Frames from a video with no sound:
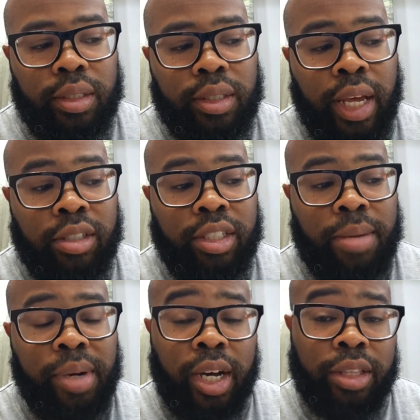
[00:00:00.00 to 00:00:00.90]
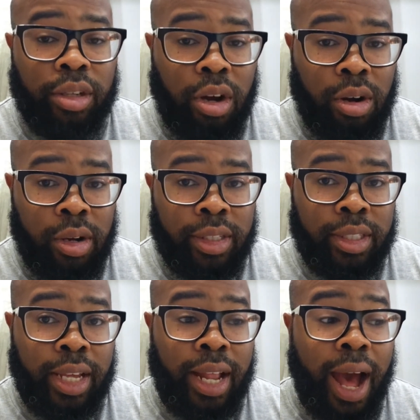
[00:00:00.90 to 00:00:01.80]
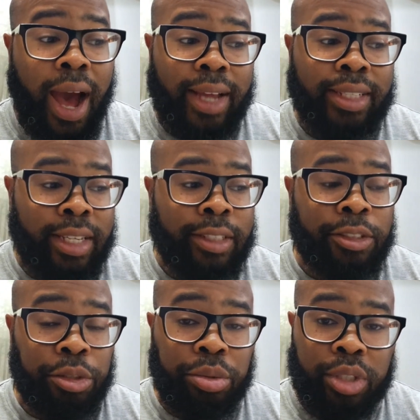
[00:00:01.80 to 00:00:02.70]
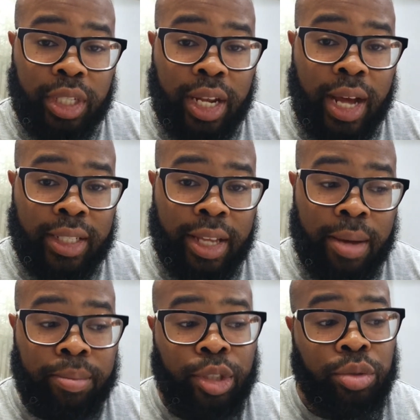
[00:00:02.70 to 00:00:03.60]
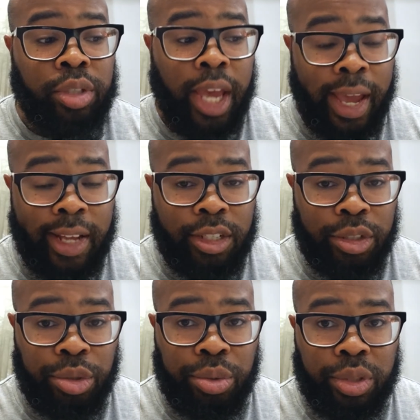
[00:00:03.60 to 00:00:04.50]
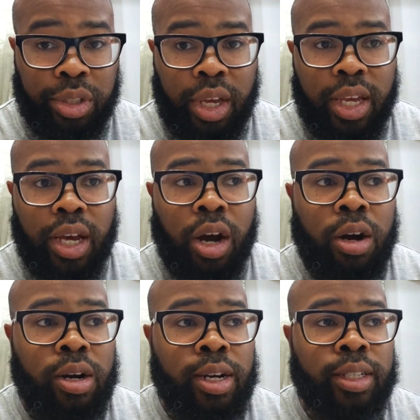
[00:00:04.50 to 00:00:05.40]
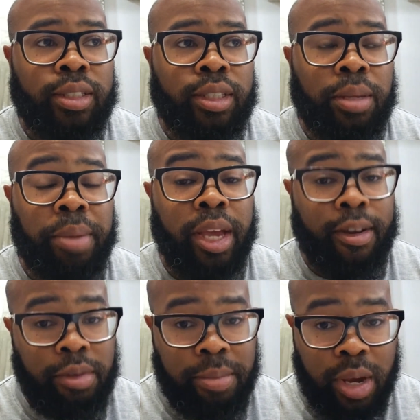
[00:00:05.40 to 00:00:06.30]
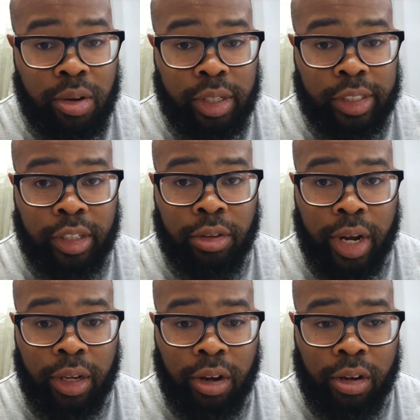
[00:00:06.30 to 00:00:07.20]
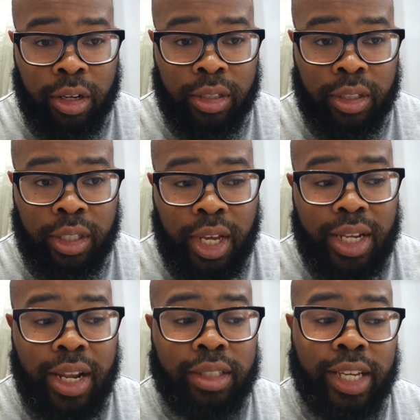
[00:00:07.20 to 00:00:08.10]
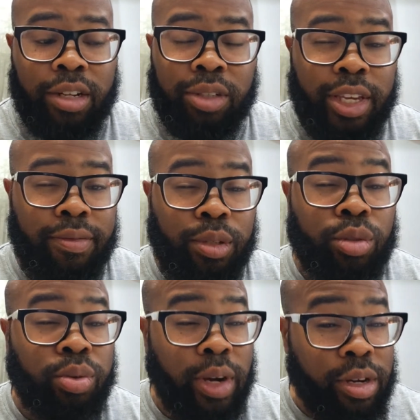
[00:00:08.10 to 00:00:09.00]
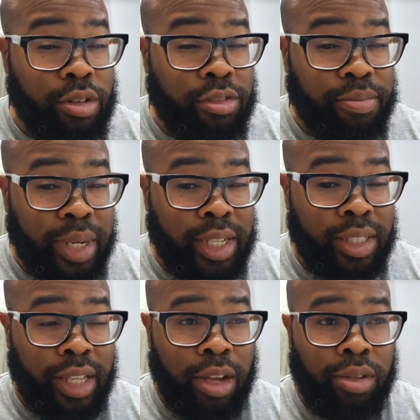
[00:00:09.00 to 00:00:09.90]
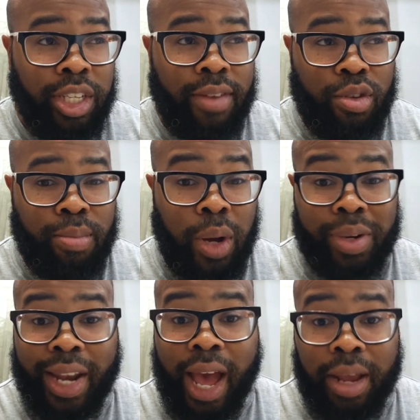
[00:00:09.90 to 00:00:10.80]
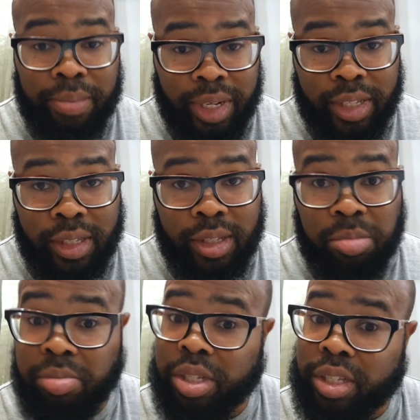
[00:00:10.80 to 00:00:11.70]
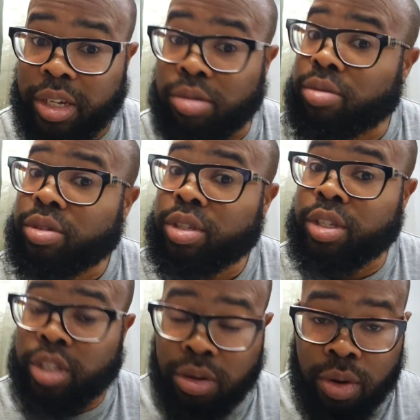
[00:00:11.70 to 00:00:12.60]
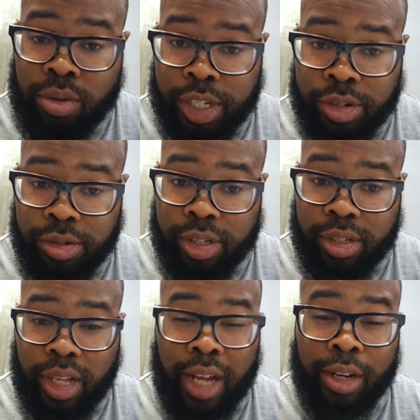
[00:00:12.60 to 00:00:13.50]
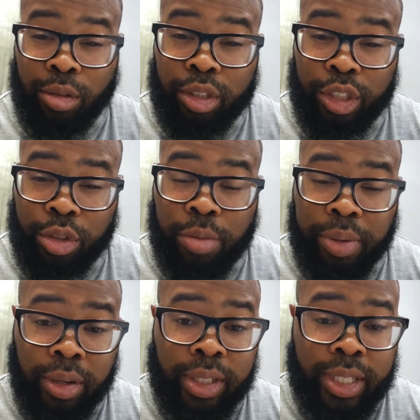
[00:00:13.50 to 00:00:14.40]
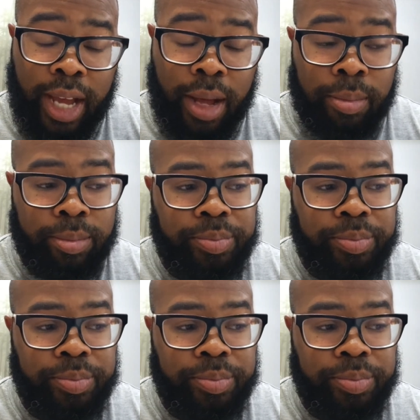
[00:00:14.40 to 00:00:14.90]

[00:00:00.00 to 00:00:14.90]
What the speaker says: Now, some other cards that I didn't use to get out of debt, but you can use, are the Bank of America credit cards. Now, they don't give you 12 months, they only give you about 9 months, but still zero interest. I know it's a short period of time.